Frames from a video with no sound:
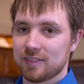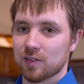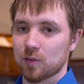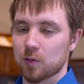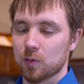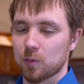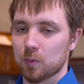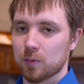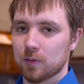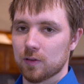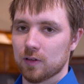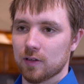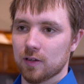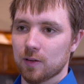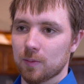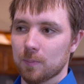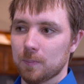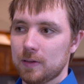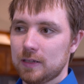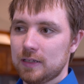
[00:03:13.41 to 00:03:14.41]
So
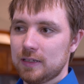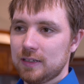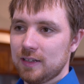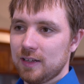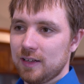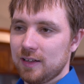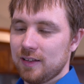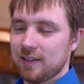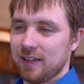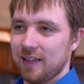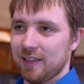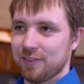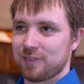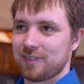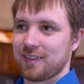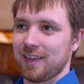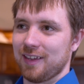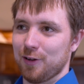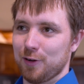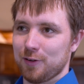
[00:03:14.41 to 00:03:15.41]
um,
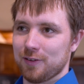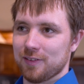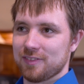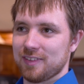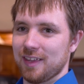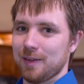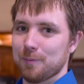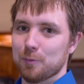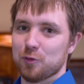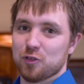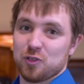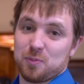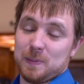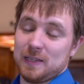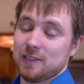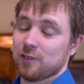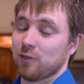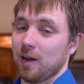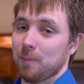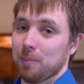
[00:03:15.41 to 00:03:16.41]
it's kind of hard to say, but just
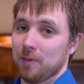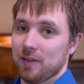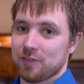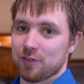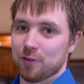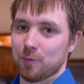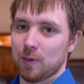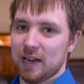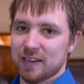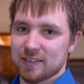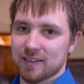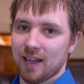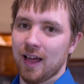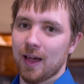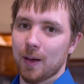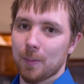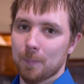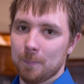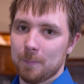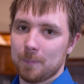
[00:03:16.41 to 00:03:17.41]
be in the right place at the right
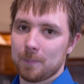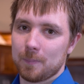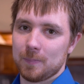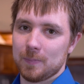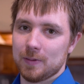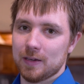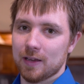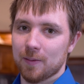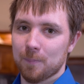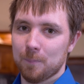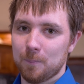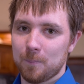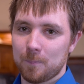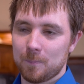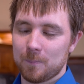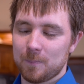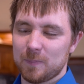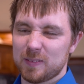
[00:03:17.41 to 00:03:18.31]
time, you know.